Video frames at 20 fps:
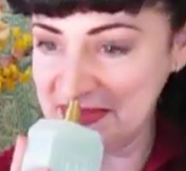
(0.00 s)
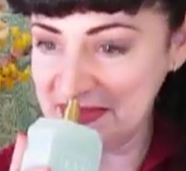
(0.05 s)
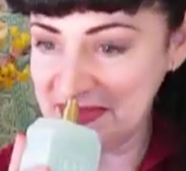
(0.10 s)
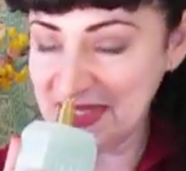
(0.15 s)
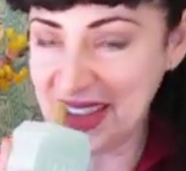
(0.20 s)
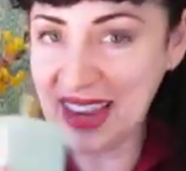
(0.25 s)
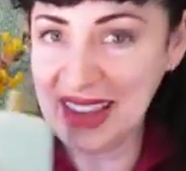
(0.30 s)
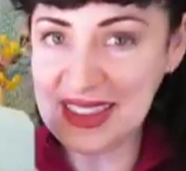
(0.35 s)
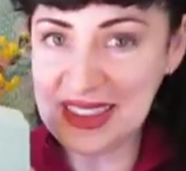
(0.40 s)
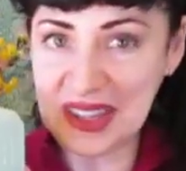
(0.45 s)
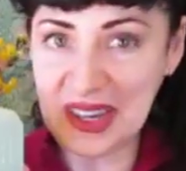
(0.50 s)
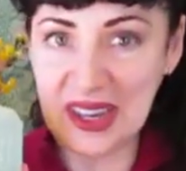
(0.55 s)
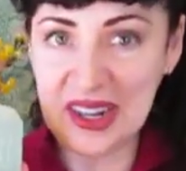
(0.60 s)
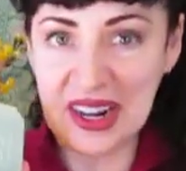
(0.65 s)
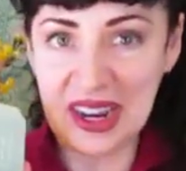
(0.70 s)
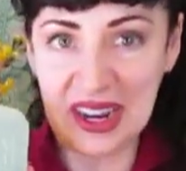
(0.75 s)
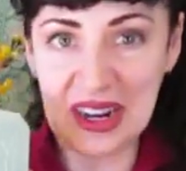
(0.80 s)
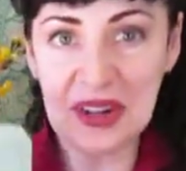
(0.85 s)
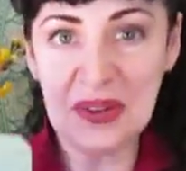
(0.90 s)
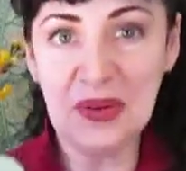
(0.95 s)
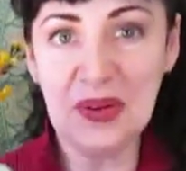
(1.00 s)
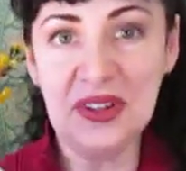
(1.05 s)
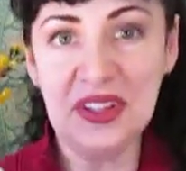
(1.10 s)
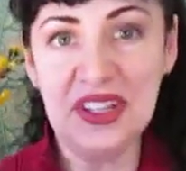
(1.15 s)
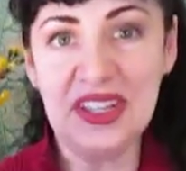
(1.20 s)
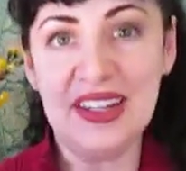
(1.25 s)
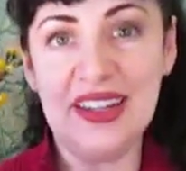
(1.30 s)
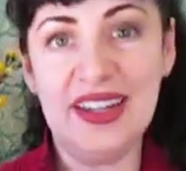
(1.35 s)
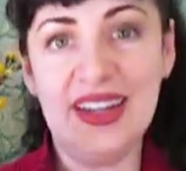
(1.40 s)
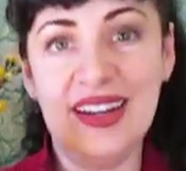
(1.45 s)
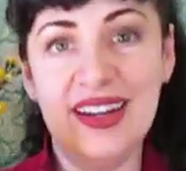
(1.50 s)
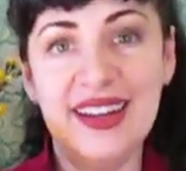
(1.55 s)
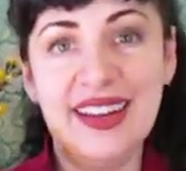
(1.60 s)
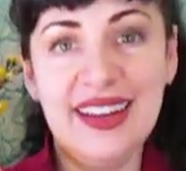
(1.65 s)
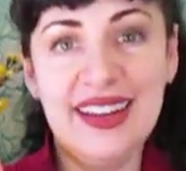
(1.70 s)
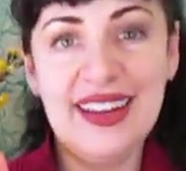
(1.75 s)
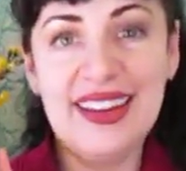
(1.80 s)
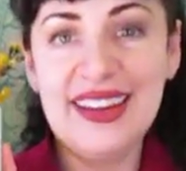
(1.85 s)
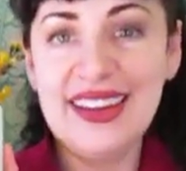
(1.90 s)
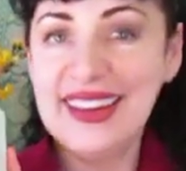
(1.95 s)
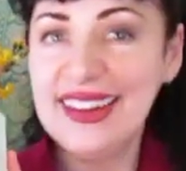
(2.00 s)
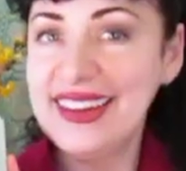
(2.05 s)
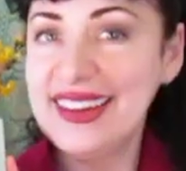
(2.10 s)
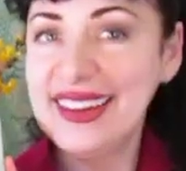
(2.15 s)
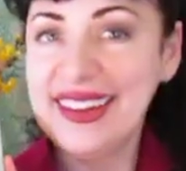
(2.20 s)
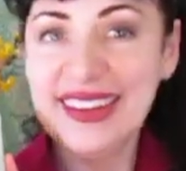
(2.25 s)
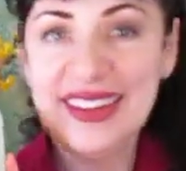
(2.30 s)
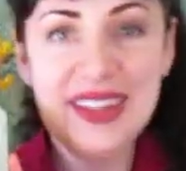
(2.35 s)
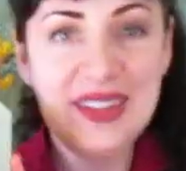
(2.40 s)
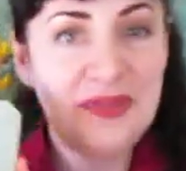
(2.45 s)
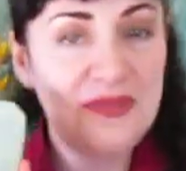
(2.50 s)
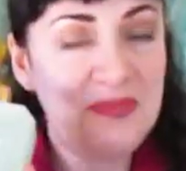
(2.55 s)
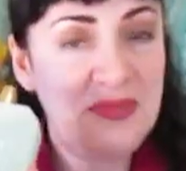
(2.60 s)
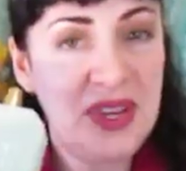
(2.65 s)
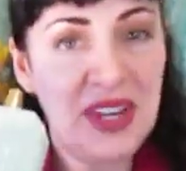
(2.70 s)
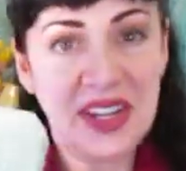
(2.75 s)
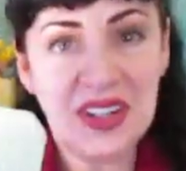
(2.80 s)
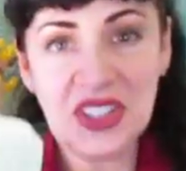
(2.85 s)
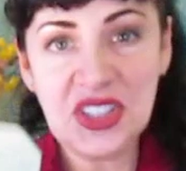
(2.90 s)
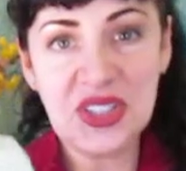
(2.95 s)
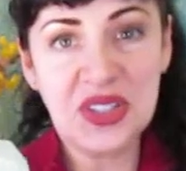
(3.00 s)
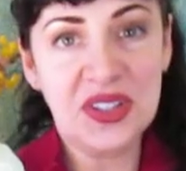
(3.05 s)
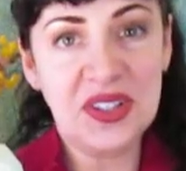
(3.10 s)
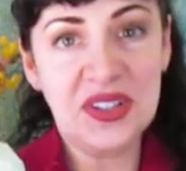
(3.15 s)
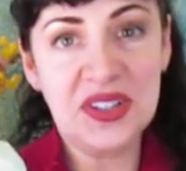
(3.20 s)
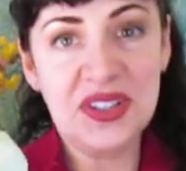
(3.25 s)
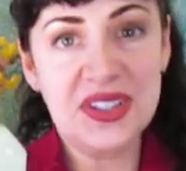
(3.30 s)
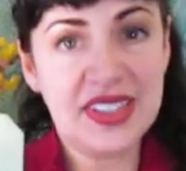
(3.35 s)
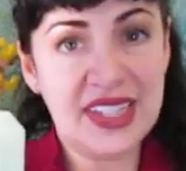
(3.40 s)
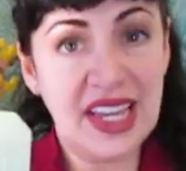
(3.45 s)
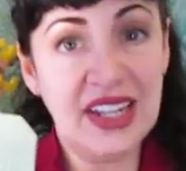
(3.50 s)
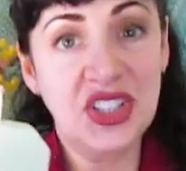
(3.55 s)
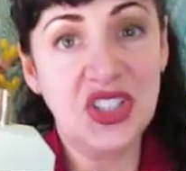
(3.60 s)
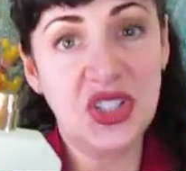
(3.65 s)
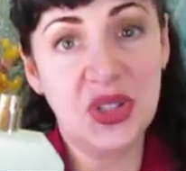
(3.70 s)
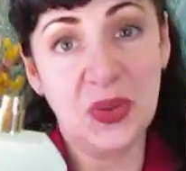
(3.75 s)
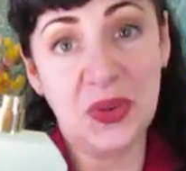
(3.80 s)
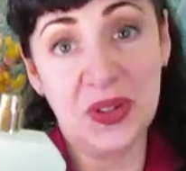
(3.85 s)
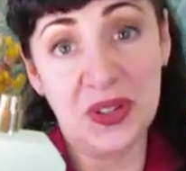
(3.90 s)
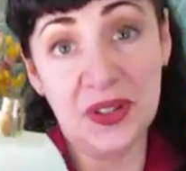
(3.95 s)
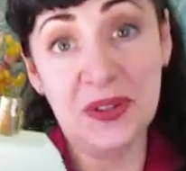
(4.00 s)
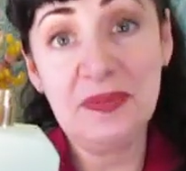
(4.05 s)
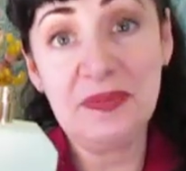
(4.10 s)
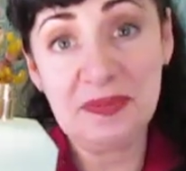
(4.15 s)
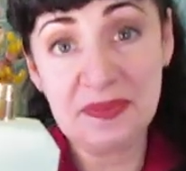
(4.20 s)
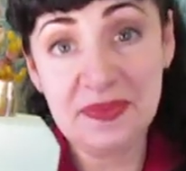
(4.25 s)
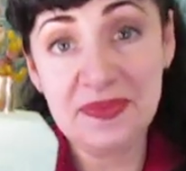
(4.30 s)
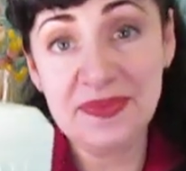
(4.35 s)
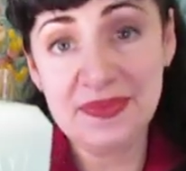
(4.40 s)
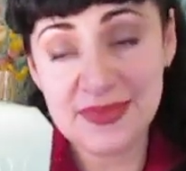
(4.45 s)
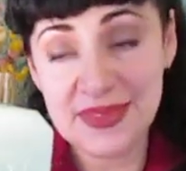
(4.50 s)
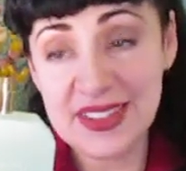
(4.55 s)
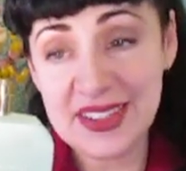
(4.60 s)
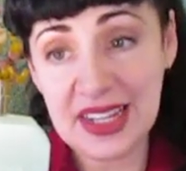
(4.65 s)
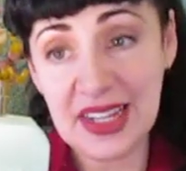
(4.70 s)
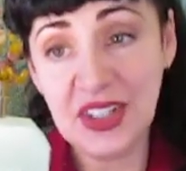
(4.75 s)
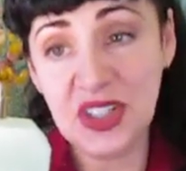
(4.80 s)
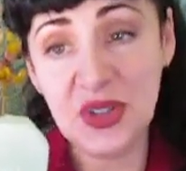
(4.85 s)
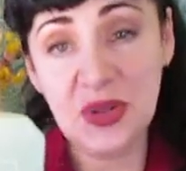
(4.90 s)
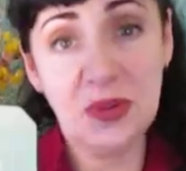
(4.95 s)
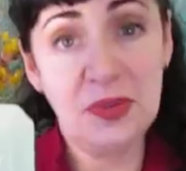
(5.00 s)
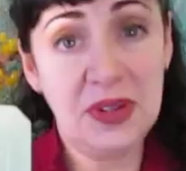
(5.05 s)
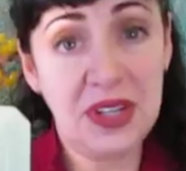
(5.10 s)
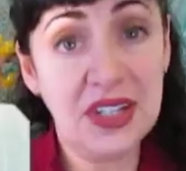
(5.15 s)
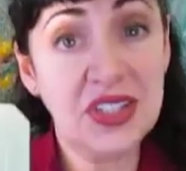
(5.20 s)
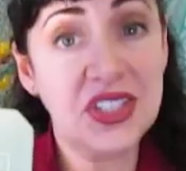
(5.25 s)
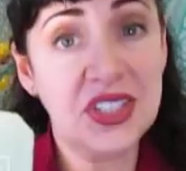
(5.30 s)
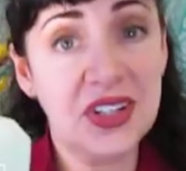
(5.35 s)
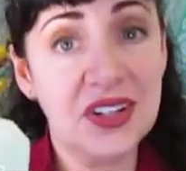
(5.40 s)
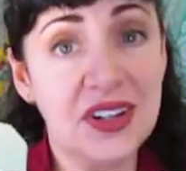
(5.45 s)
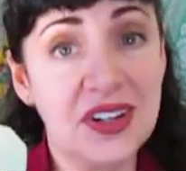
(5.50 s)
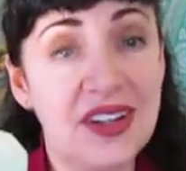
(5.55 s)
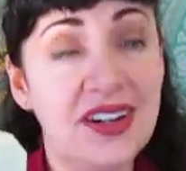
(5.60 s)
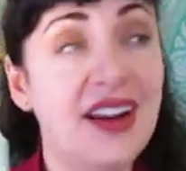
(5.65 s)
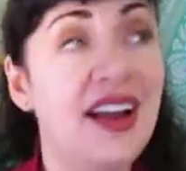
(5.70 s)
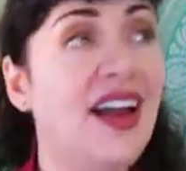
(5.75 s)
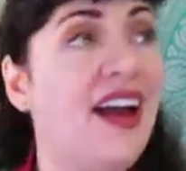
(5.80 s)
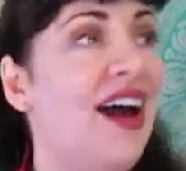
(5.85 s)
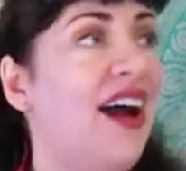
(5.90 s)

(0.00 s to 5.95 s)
I thought Aquilina Pink Sugar Sensual Pink Sugar.